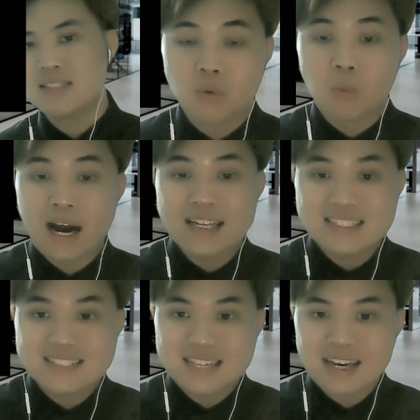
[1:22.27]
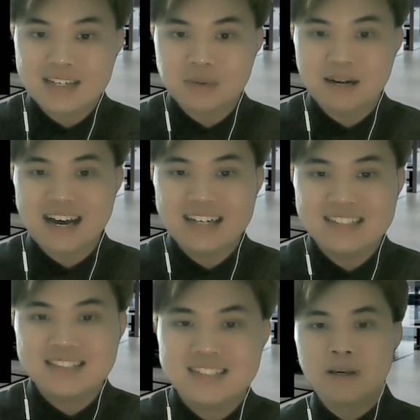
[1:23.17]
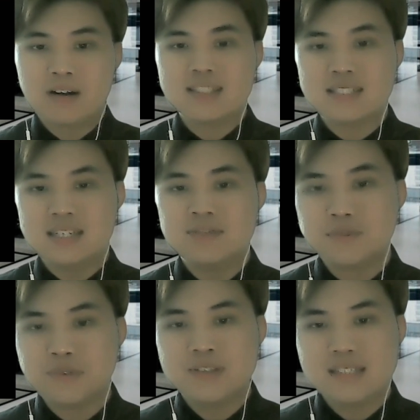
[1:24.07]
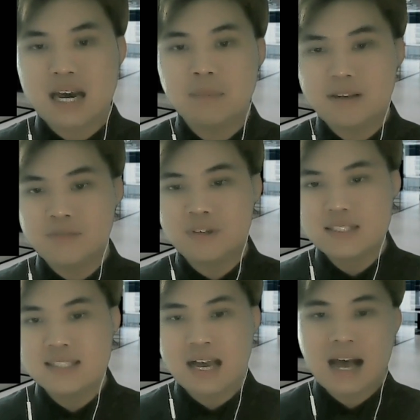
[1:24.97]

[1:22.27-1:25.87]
So why this step, you might ask? Because it gives real-time inference,